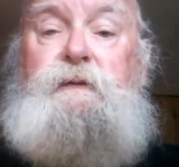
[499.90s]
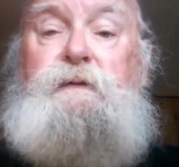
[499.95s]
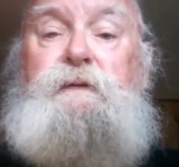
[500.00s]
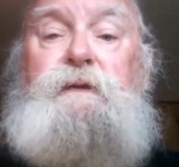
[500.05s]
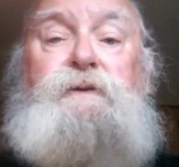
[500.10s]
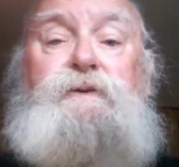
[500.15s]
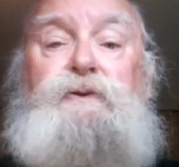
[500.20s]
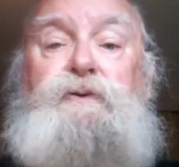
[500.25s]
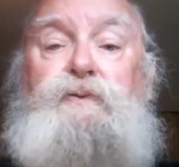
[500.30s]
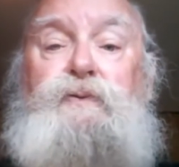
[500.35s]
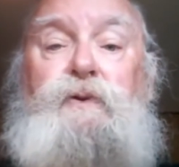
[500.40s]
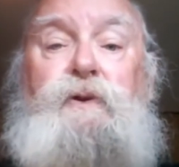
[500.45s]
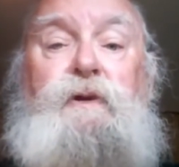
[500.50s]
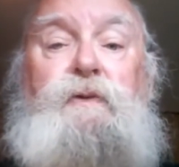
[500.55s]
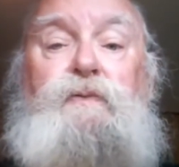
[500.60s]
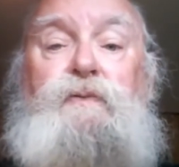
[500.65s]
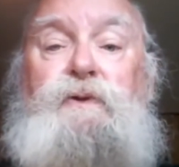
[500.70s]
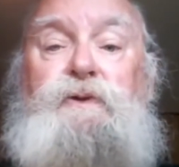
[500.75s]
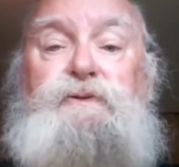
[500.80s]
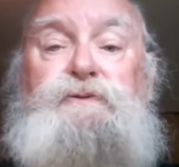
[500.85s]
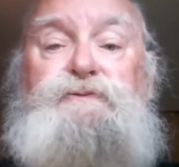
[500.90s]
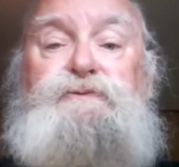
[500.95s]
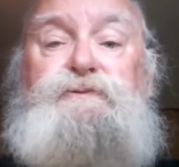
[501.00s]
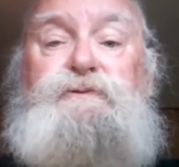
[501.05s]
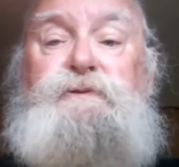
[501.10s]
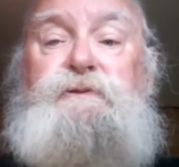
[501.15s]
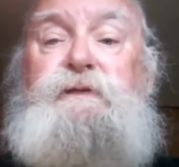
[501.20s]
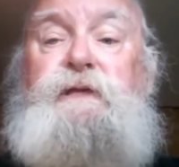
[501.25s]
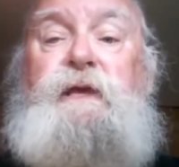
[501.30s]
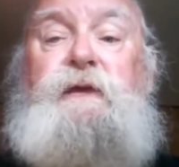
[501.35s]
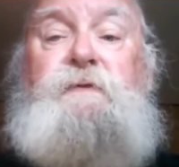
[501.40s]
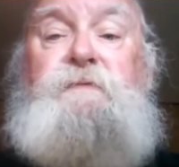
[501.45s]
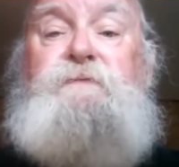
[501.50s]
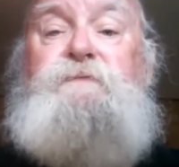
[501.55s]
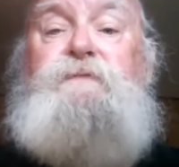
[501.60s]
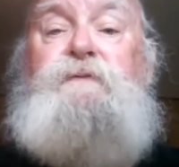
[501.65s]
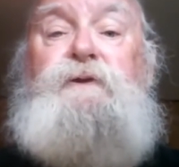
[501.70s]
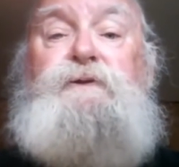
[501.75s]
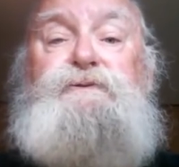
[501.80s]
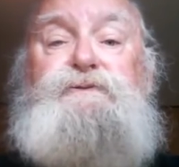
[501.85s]
And I knew where I was in
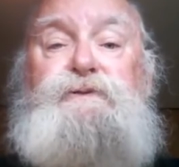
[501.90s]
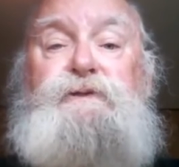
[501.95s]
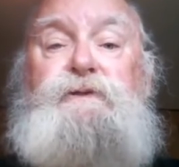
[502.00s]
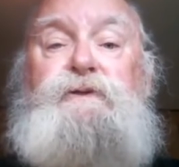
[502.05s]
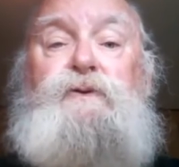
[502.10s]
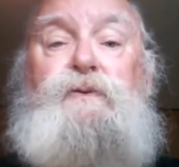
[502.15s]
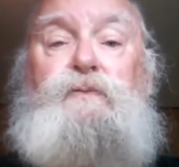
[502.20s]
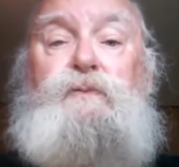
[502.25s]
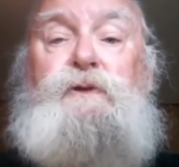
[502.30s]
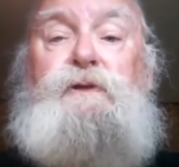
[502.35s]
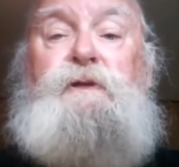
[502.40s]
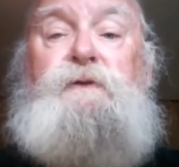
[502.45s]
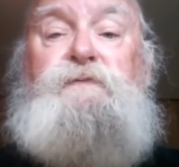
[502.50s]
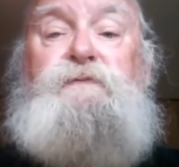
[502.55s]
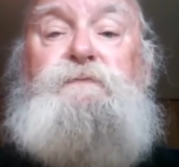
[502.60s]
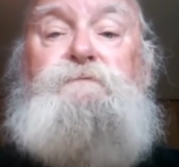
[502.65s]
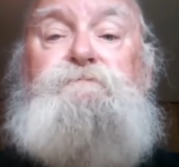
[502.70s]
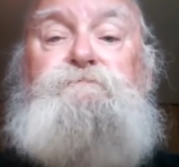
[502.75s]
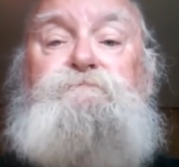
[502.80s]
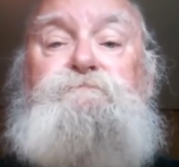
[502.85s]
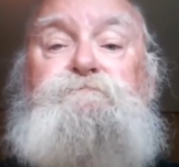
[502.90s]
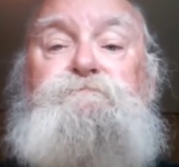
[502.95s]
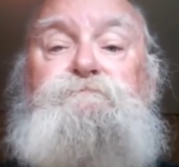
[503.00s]
every single one of them.